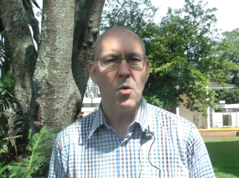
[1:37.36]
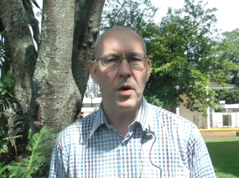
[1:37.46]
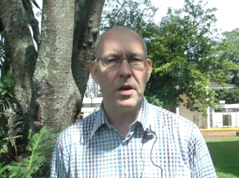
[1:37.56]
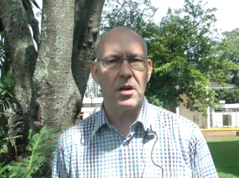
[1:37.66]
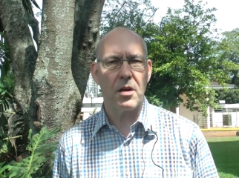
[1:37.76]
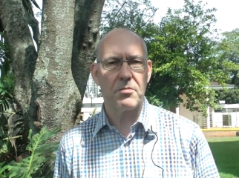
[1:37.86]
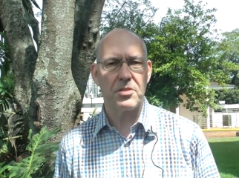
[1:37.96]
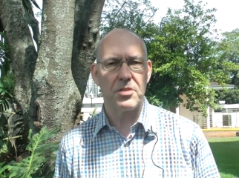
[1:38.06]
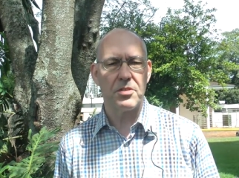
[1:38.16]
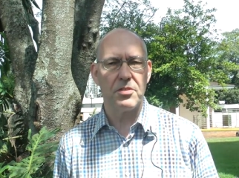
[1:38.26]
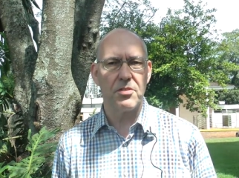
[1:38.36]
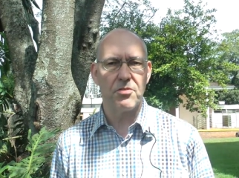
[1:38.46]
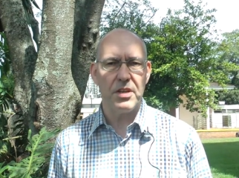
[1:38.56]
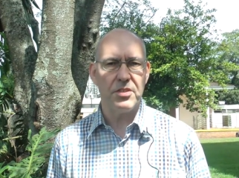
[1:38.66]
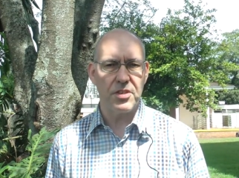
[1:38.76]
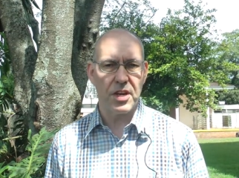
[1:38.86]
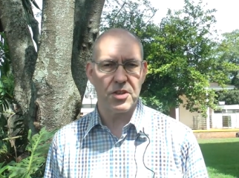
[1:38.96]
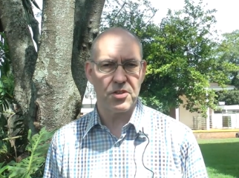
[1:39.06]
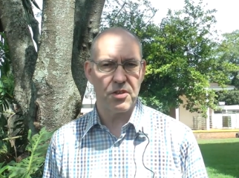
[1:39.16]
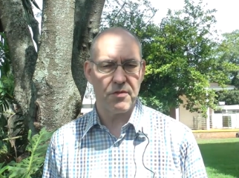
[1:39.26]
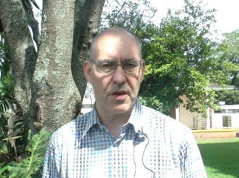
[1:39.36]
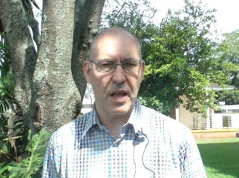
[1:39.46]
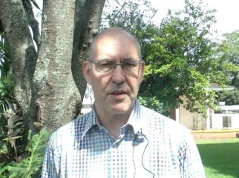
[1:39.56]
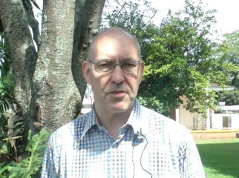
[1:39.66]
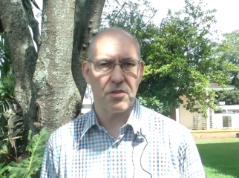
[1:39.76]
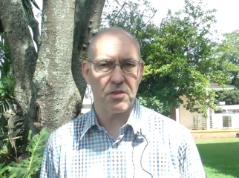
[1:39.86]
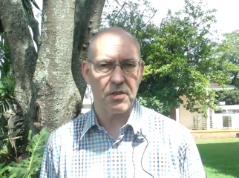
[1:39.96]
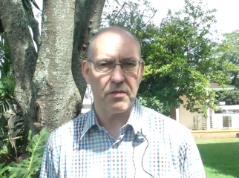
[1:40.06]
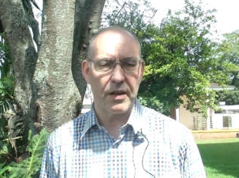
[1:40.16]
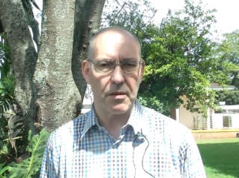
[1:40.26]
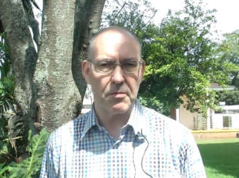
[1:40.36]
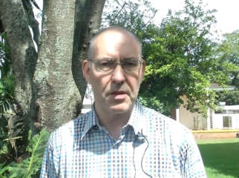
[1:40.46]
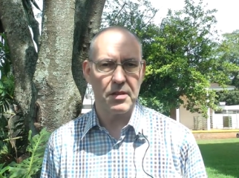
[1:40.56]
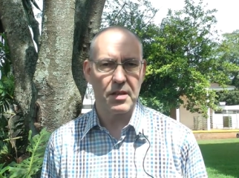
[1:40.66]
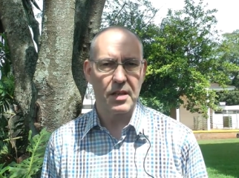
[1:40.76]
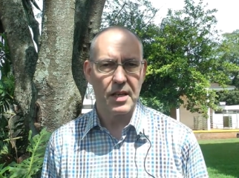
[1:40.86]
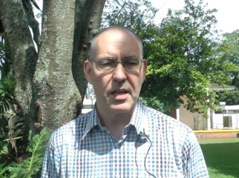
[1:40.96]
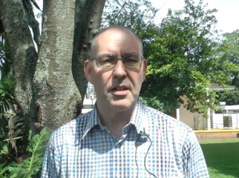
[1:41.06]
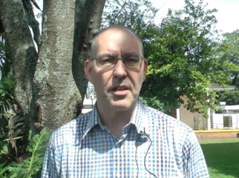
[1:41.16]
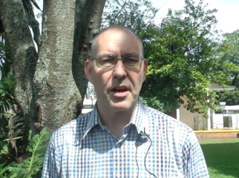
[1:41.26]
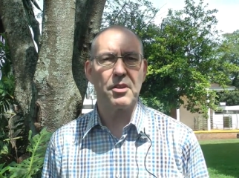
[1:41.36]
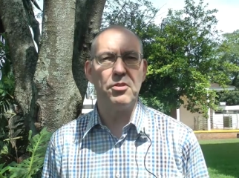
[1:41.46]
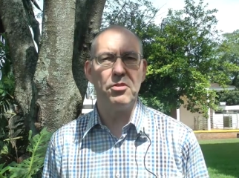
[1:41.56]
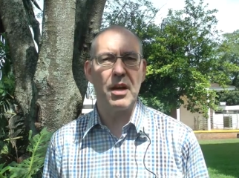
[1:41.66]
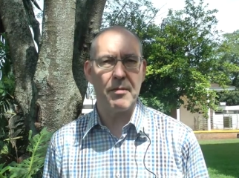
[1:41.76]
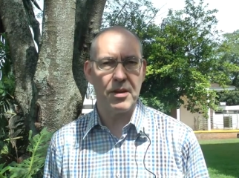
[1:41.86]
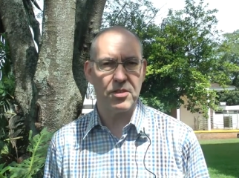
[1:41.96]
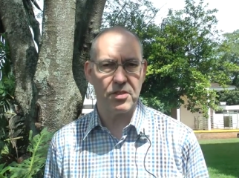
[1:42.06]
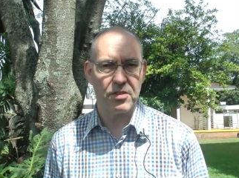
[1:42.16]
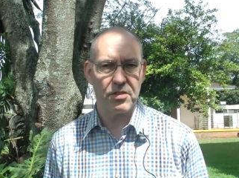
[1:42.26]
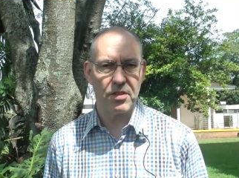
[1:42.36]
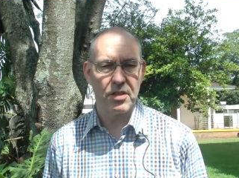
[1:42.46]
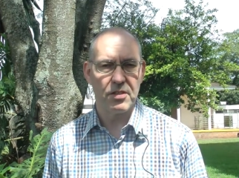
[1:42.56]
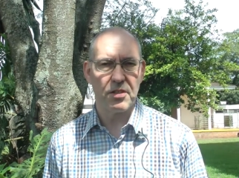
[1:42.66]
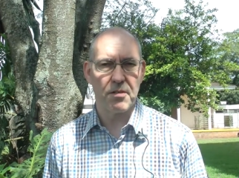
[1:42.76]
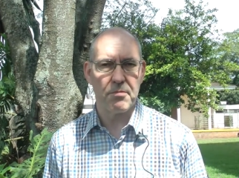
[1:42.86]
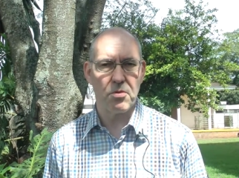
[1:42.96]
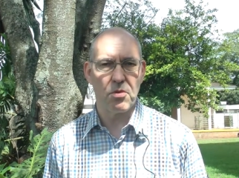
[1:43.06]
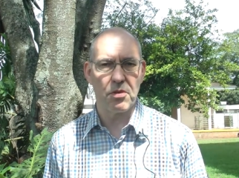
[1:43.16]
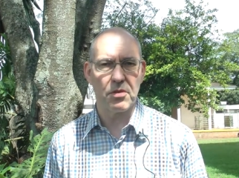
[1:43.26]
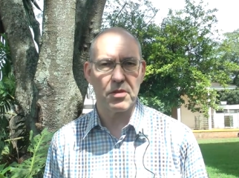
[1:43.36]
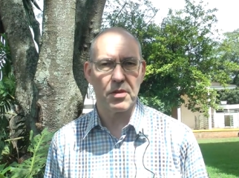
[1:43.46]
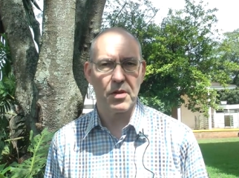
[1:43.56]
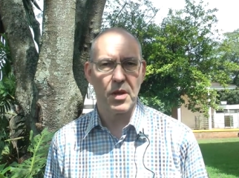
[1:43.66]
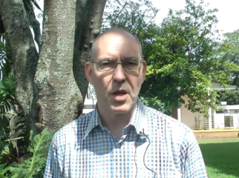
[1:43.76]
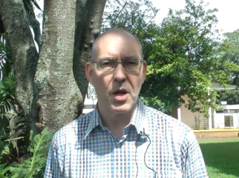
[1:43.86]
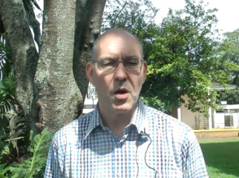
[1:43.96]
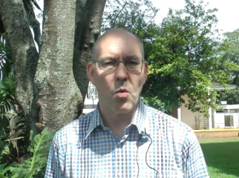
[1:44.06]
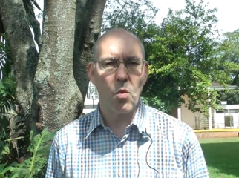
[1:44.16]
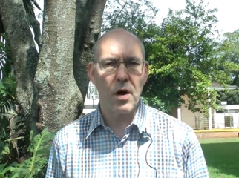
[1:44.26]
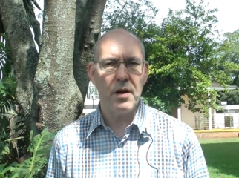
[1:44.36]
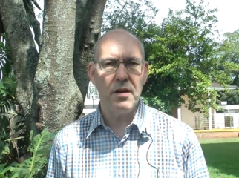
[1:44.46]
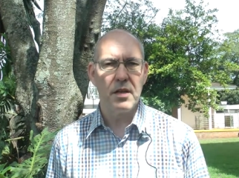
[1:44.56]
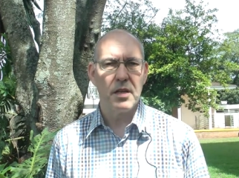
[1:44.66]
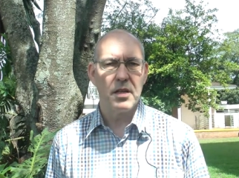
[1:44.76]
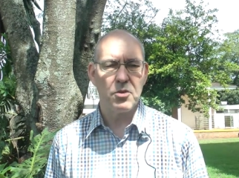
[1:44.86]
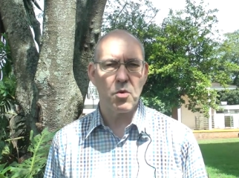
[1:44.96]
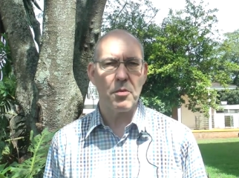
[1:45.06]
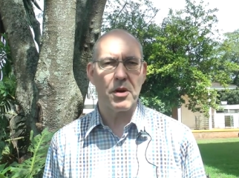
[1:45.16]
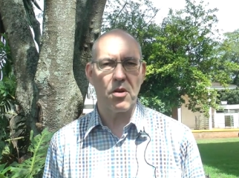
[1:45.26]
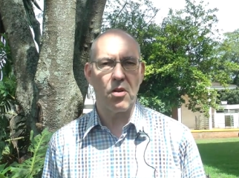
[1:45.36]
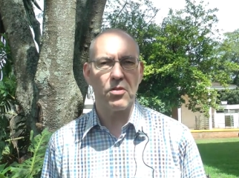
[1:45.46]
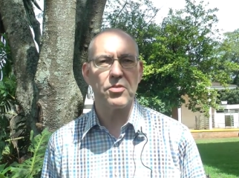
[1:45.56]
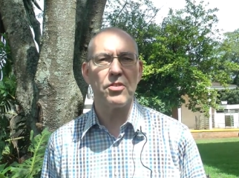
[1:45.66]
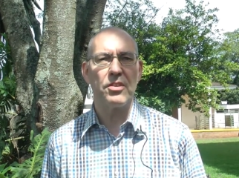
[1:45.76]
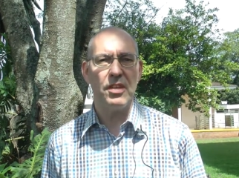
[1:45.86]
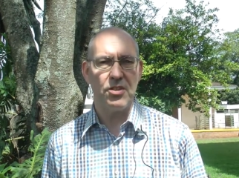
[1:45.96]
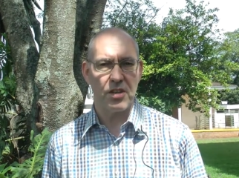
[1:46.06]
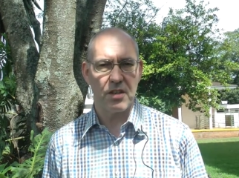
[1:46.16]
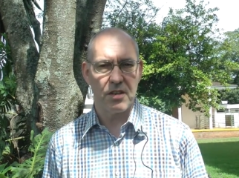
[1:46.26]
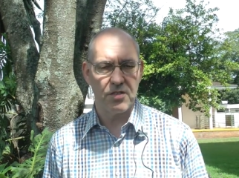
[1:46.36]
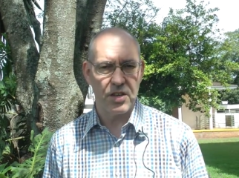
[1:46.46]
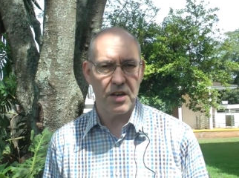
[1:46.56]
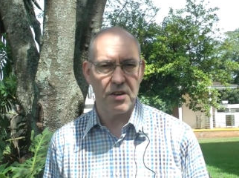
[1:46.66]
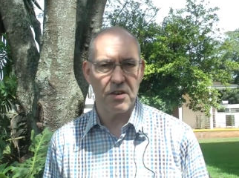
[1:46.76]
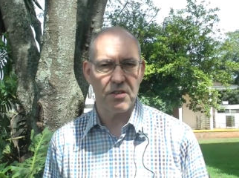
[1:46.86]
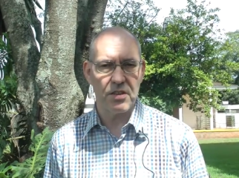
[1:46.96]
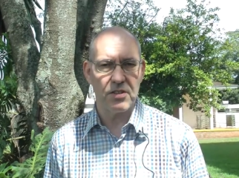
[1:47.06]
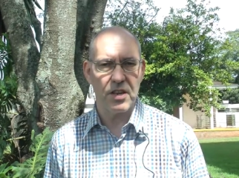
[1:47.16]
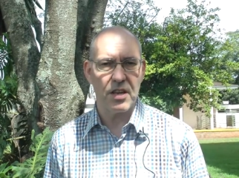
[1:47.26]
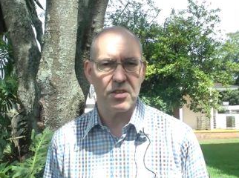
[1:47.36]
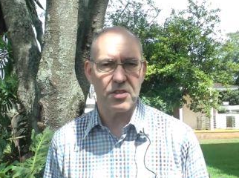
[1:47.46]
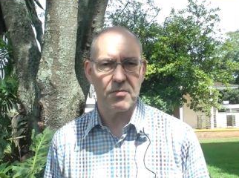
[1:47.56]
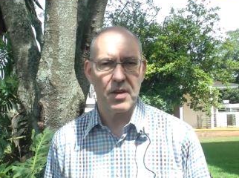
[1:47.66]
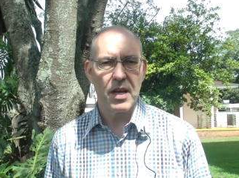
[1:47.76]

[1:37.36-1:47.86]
When it comes to research for livestock development, there are two dimensions that are important. One is what we call strategic gender research.